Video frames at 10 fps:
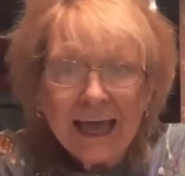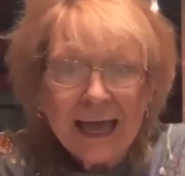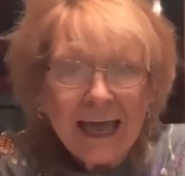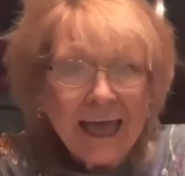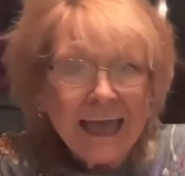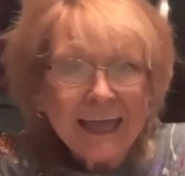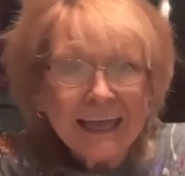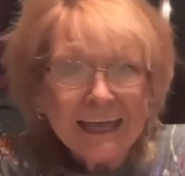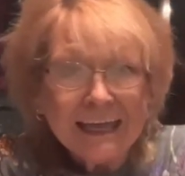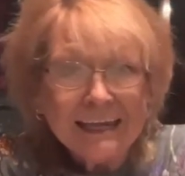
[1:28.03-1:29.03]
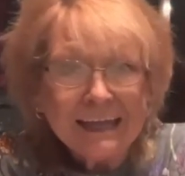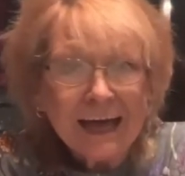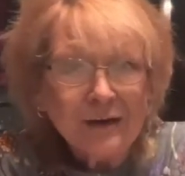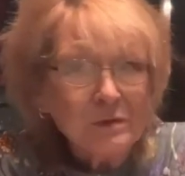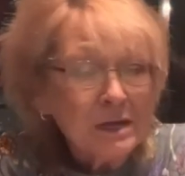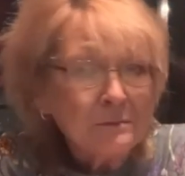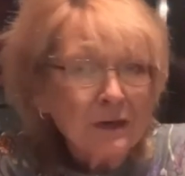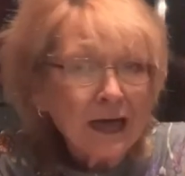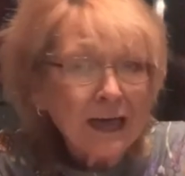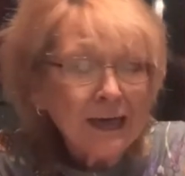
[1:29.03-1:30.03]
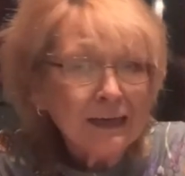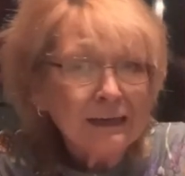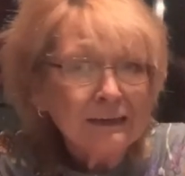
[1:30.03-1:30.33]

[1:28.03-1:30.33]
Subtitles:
And I went back